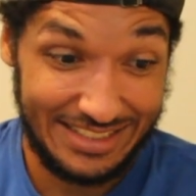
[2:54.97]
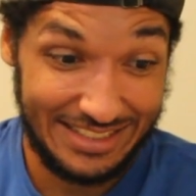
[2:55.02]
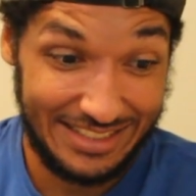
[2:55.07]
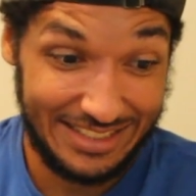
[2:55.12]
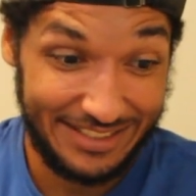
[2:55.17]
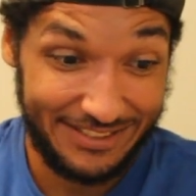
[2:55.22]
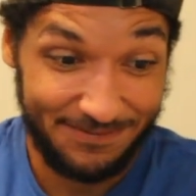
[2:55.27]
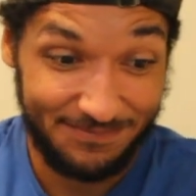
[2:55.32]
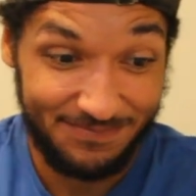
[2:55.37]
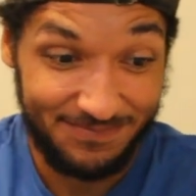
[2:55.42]

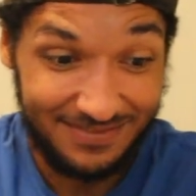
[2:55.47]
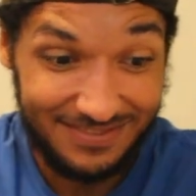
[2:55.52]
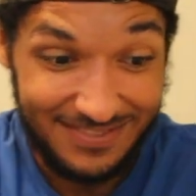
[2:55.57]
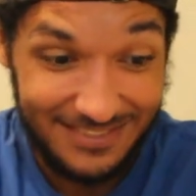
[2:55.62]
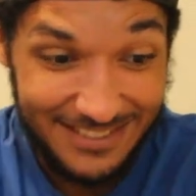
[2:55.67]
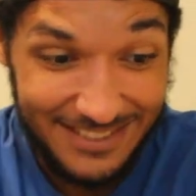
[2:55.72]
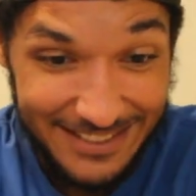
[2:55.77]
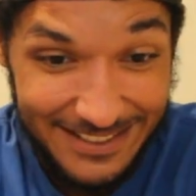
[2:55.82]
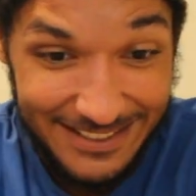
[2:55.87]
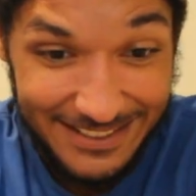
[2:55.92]

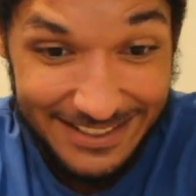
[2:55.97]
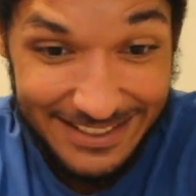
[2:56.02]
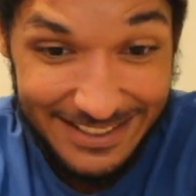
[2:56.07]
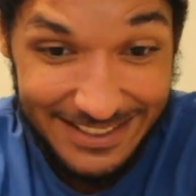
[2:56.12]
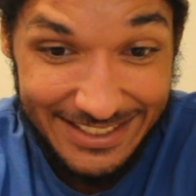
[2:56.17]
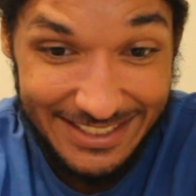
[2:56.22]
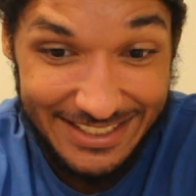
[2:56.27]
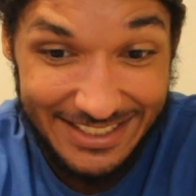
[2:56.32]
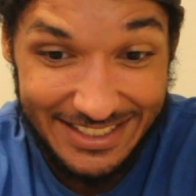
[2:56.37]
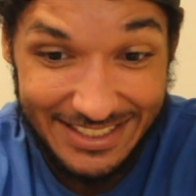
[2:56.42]

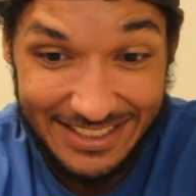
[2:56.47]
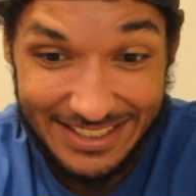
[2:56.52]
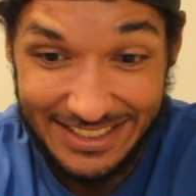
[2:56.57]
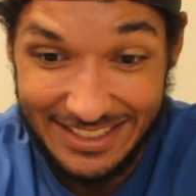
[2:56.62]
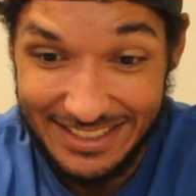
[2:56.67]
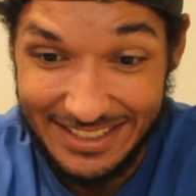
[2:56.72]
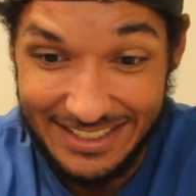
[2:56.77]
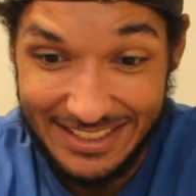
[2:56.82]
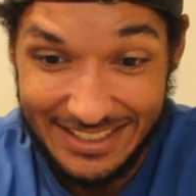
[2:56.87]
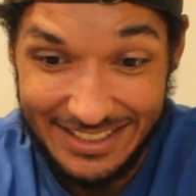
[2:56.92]

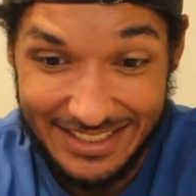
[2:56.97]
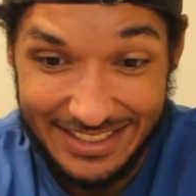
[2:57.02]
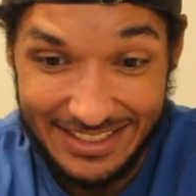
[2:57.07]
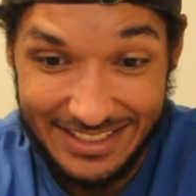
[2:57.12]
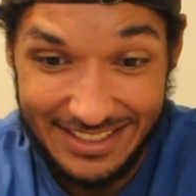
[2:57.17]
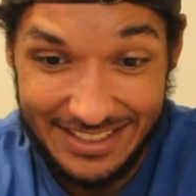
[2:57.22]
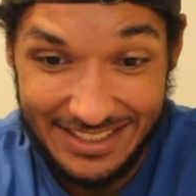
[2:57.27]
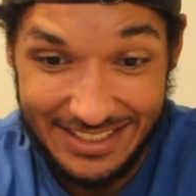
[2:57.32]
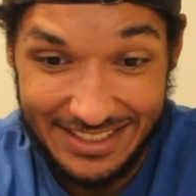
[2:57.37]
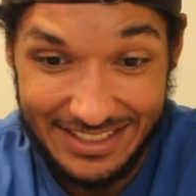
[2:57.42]
No one is speaking in this clip.